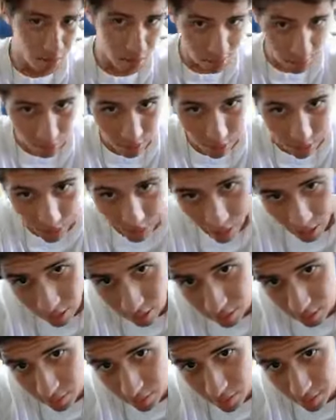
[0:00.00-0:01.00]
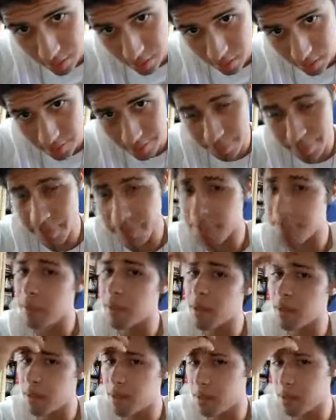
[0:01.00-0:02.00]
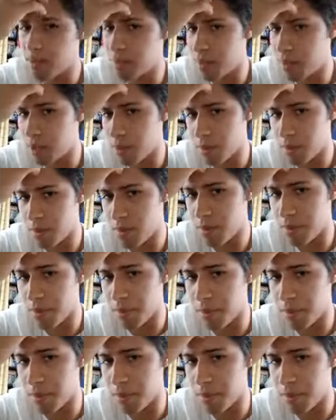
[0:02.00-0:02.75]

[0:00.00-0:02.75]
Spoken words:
is that this video